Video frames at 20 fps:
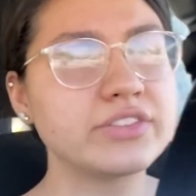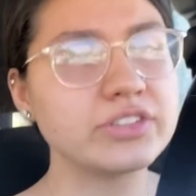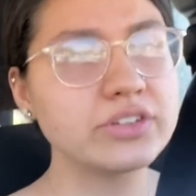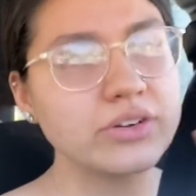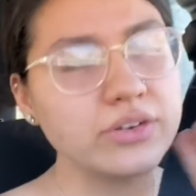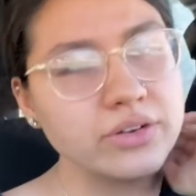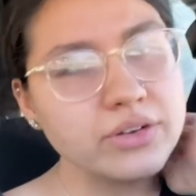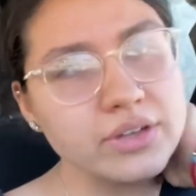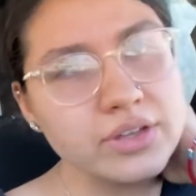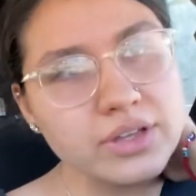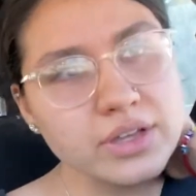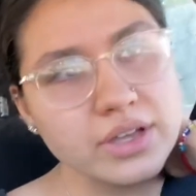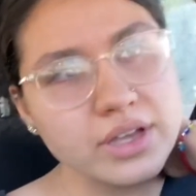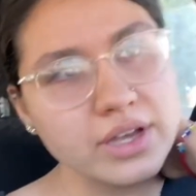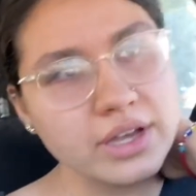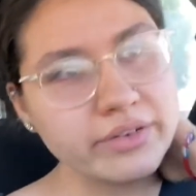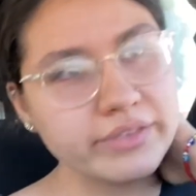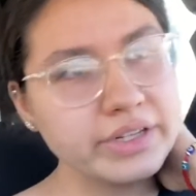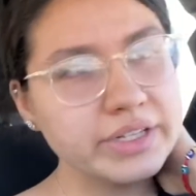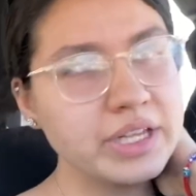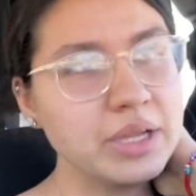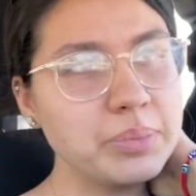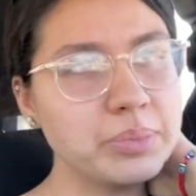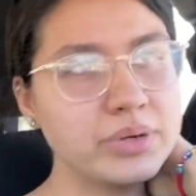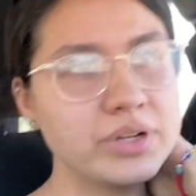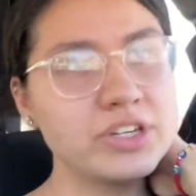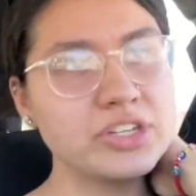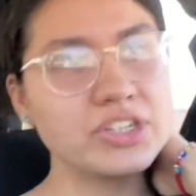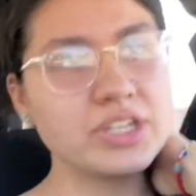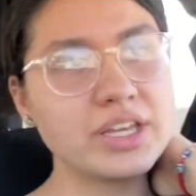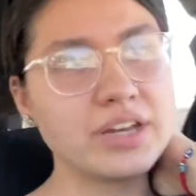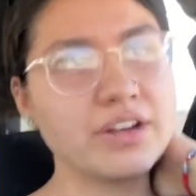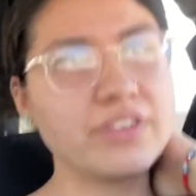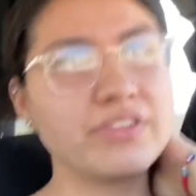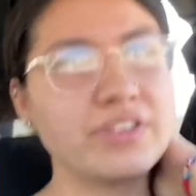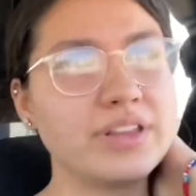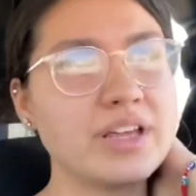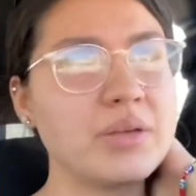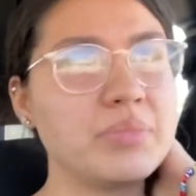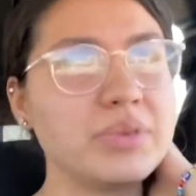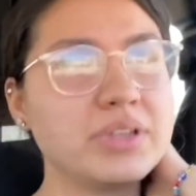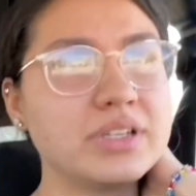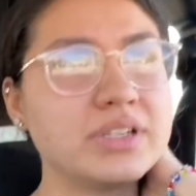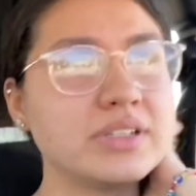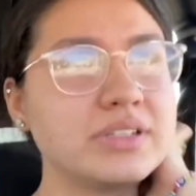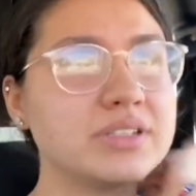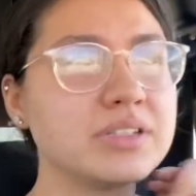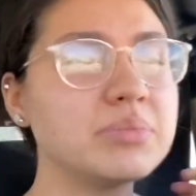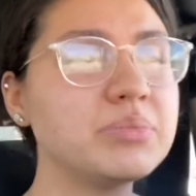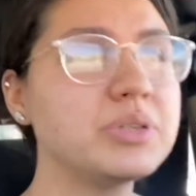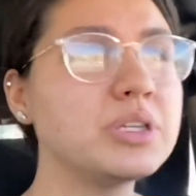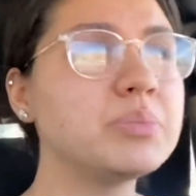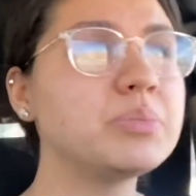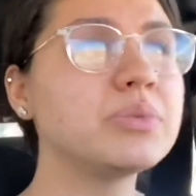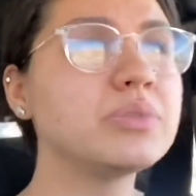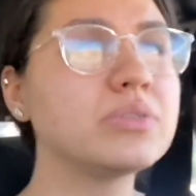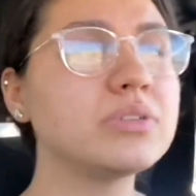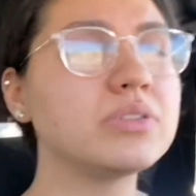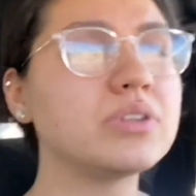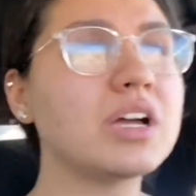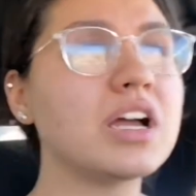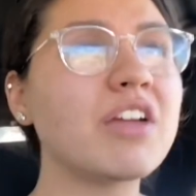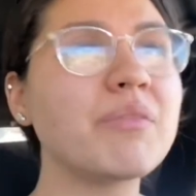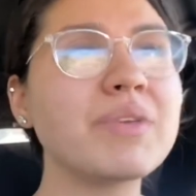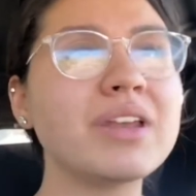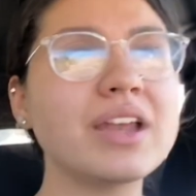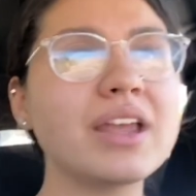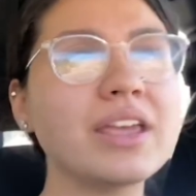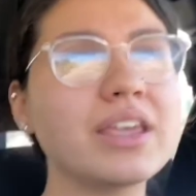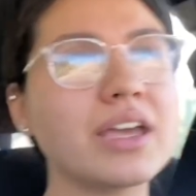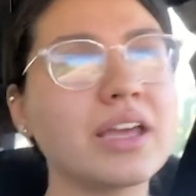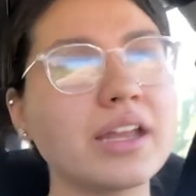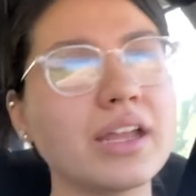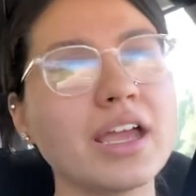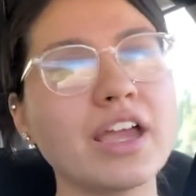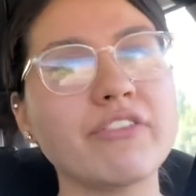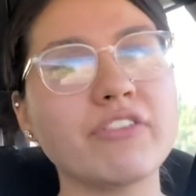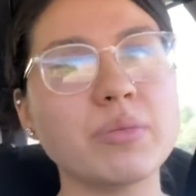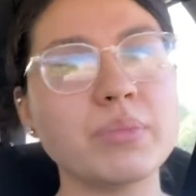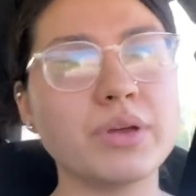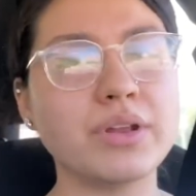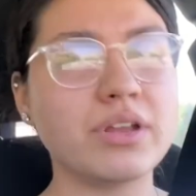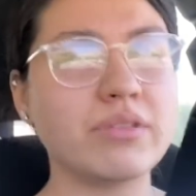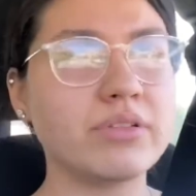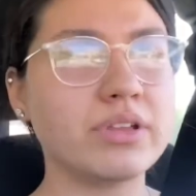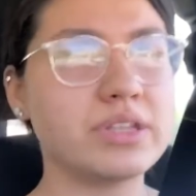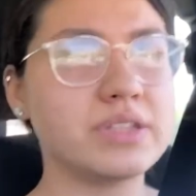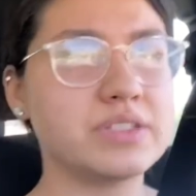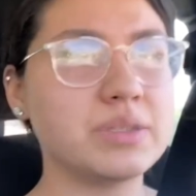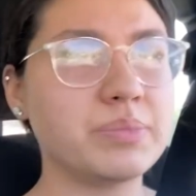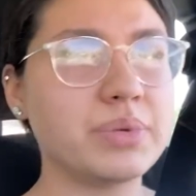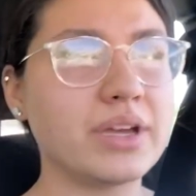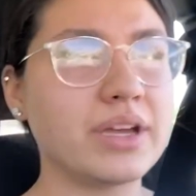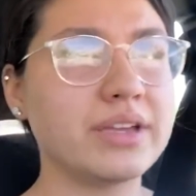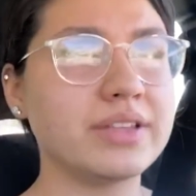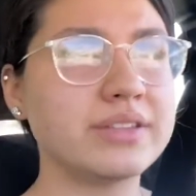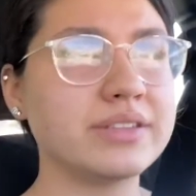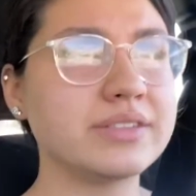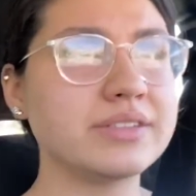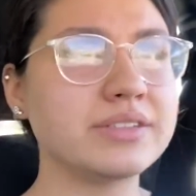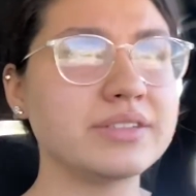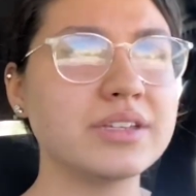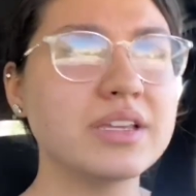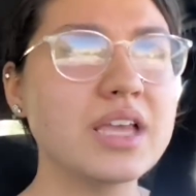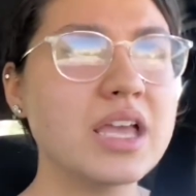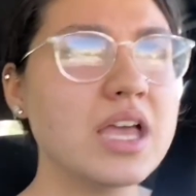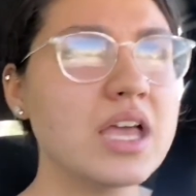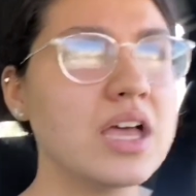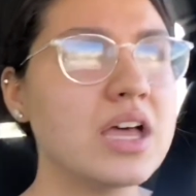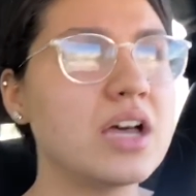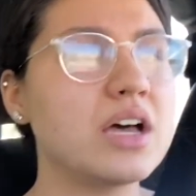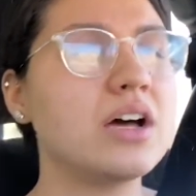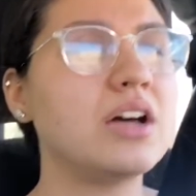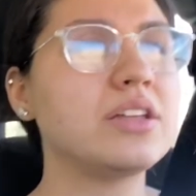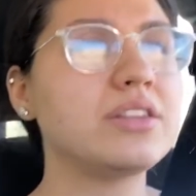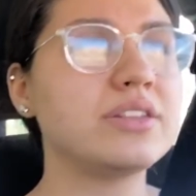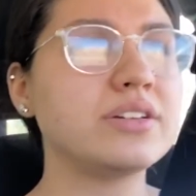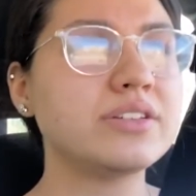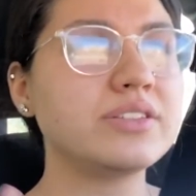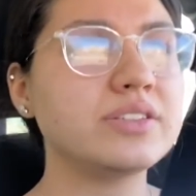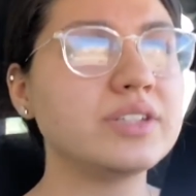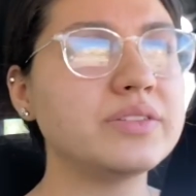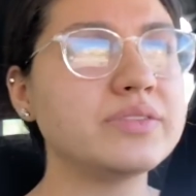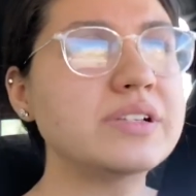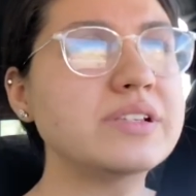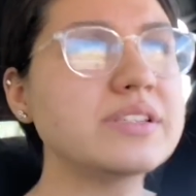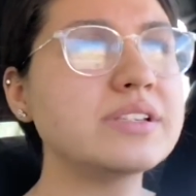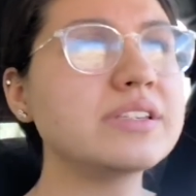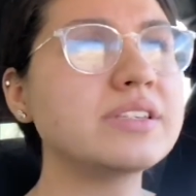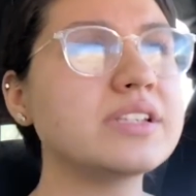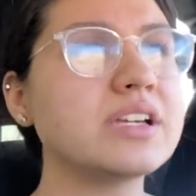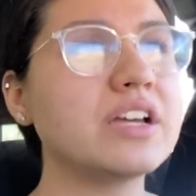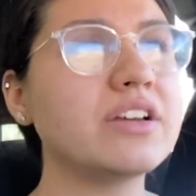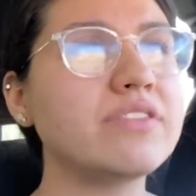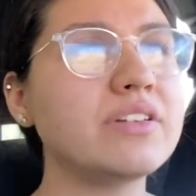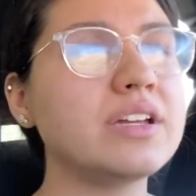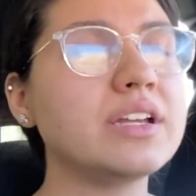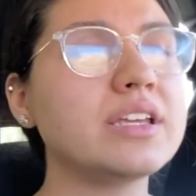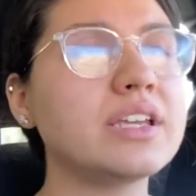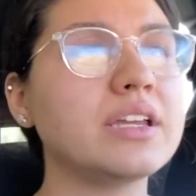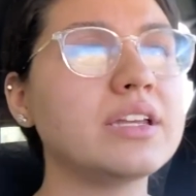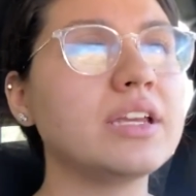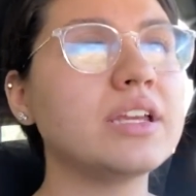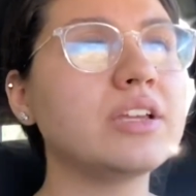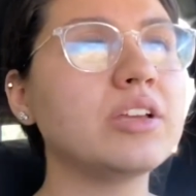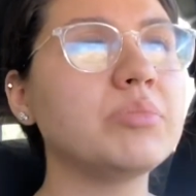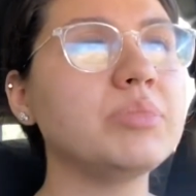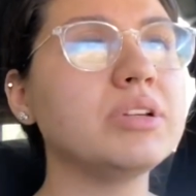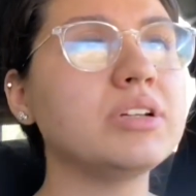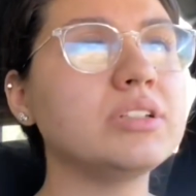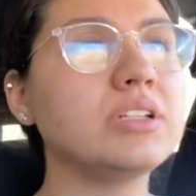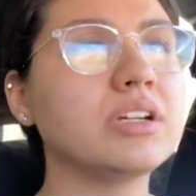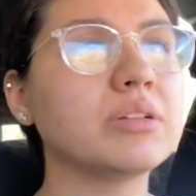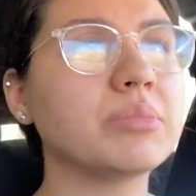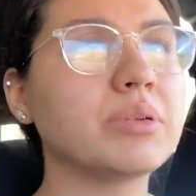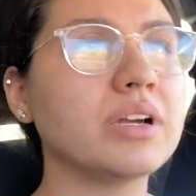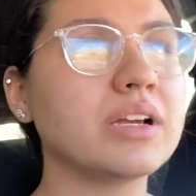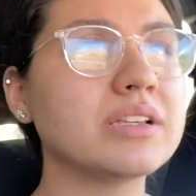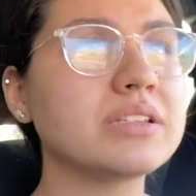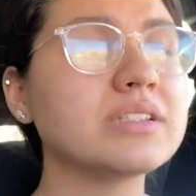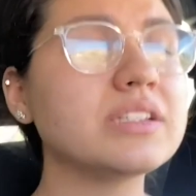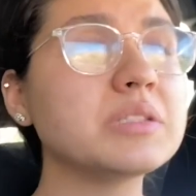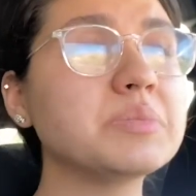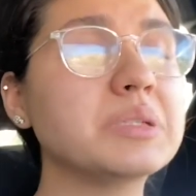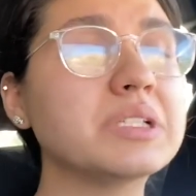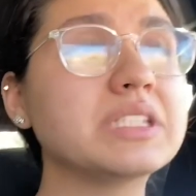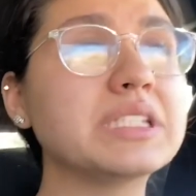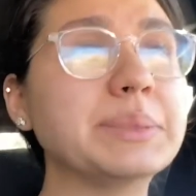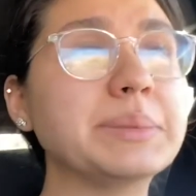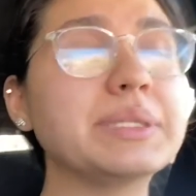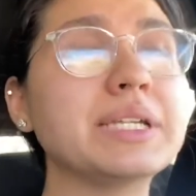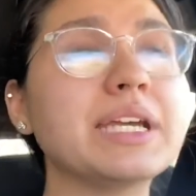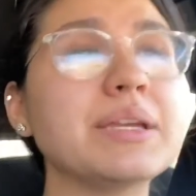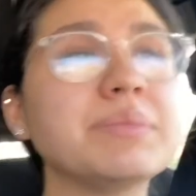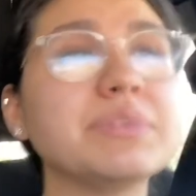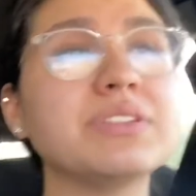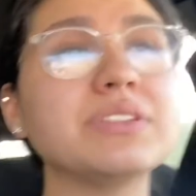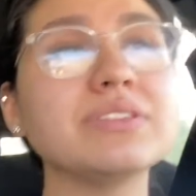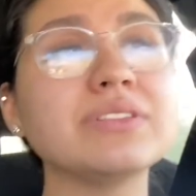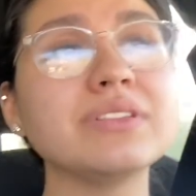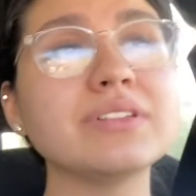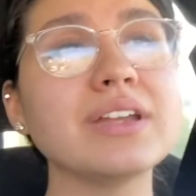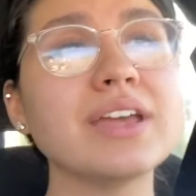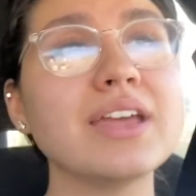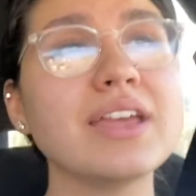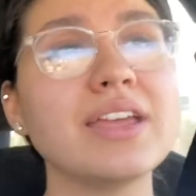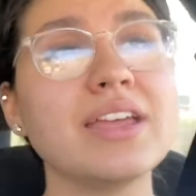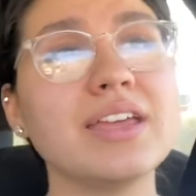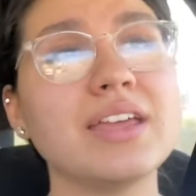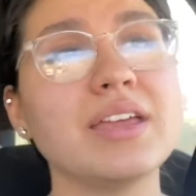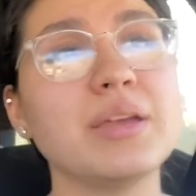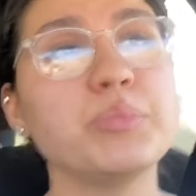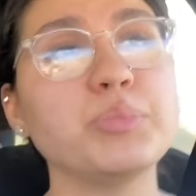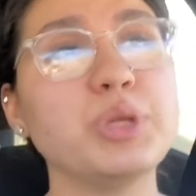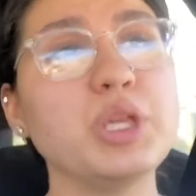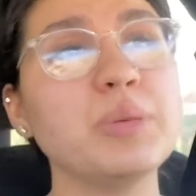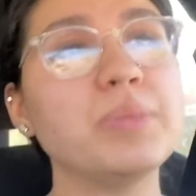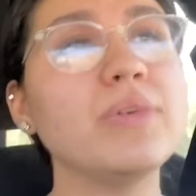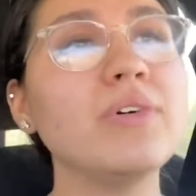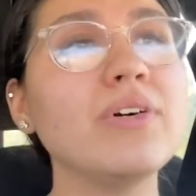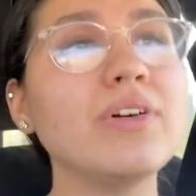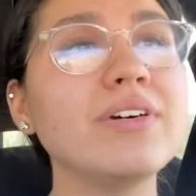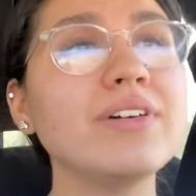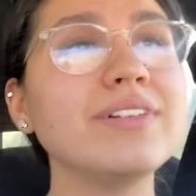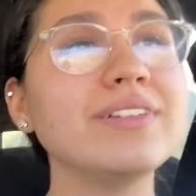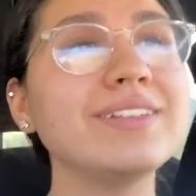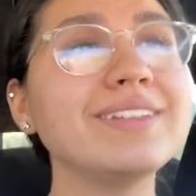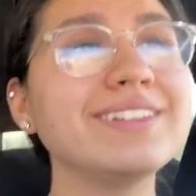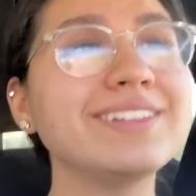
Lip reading: So really appreciate her for that, because some people, I mean, I get it, everybody really depends on their service and stuff, and I get it, it could be a long process, but sometimes, dude, people